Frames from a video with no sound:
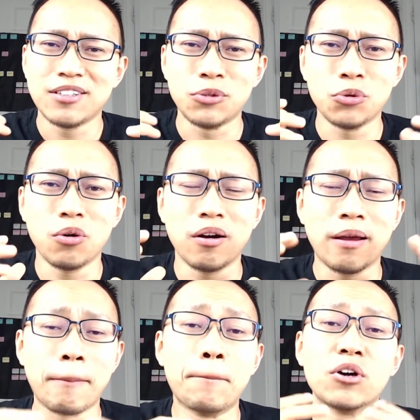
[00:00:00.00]
you are
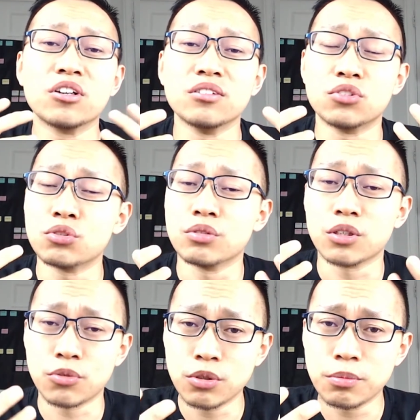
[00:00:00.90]
a burden to the
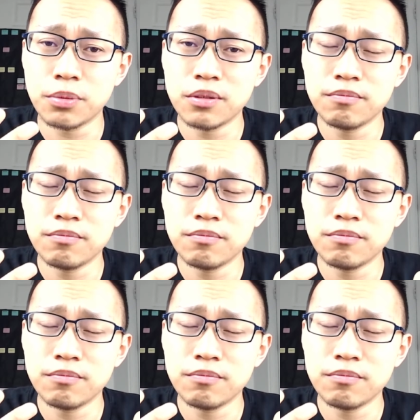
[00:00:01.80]
group.